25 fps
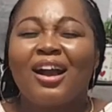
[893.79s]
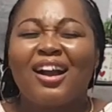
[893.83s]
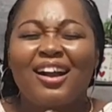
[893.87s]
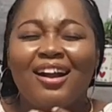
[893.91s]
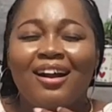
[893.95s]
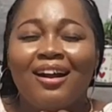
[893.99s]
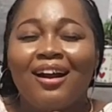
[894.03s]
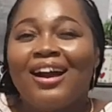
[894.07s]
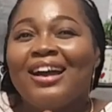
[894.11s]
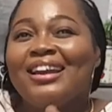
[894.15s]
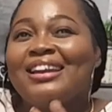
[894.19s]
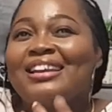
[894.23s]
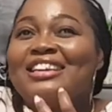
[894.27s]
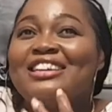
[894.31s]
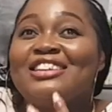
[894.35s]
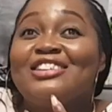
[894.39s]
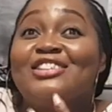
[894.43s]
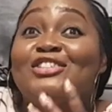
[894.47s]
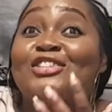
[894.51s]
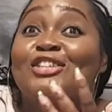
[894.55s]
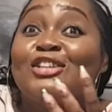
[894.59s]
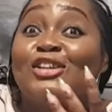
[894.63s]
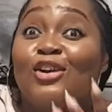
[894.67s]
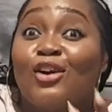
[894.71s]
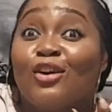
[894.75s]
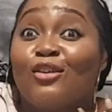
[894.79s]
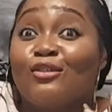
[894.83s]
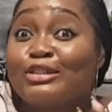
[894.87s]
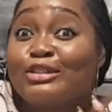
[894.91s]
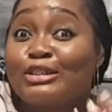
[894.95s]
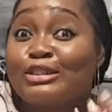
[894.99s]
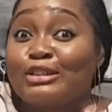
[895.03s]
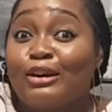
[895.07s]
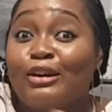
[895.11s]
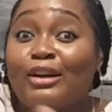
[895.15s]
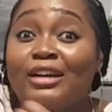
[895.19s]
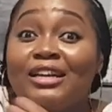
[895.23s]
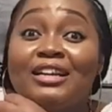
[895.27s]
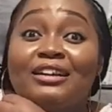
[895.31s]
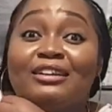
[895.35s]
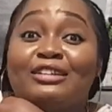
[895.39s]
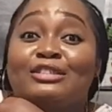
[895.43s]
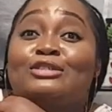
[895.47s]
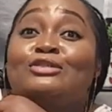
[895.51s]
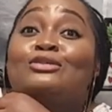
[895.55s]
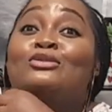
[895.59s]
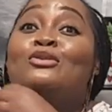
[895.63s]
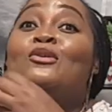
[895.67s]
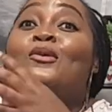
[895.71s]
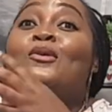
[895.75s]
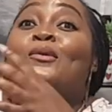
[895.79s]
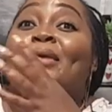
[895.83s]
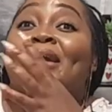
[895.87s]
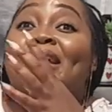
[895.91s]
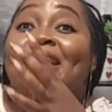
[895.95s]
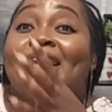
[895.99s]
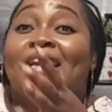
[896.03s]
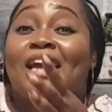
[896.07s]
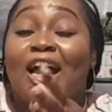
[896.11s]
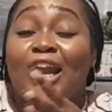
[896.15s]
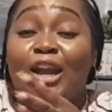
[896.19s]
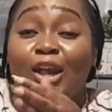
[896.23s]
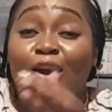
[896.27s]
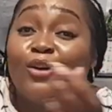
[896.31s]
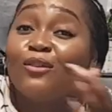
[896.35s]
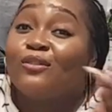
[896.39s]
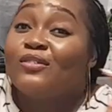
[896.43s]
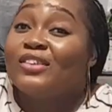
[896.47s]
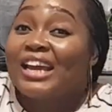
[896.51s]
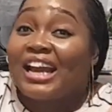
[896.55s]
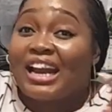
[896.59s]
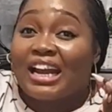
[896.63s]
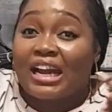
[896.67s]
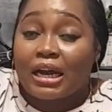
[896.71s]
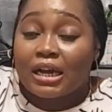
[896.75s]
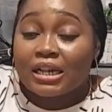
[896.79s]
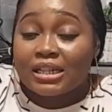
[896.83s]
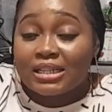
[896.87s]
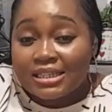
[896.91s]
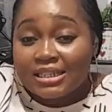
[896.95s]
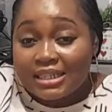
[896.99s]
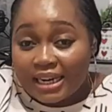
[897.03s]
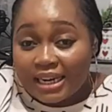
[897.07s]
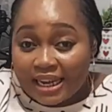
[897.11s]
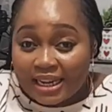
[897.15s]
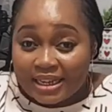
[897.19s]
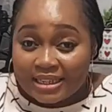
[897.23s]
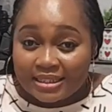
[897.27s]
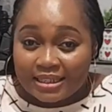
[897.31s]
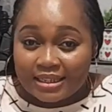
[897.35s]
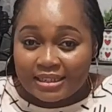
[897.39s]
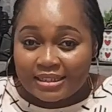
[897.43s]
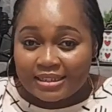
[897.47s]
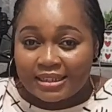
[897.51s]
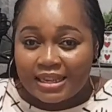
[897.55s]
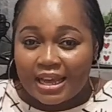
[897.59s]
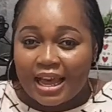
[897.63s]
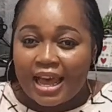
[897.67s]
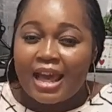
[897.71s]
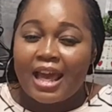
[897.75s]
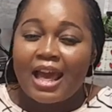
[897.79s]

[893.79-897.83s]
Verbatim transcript: God is love, so there's no way that love cannot still exist.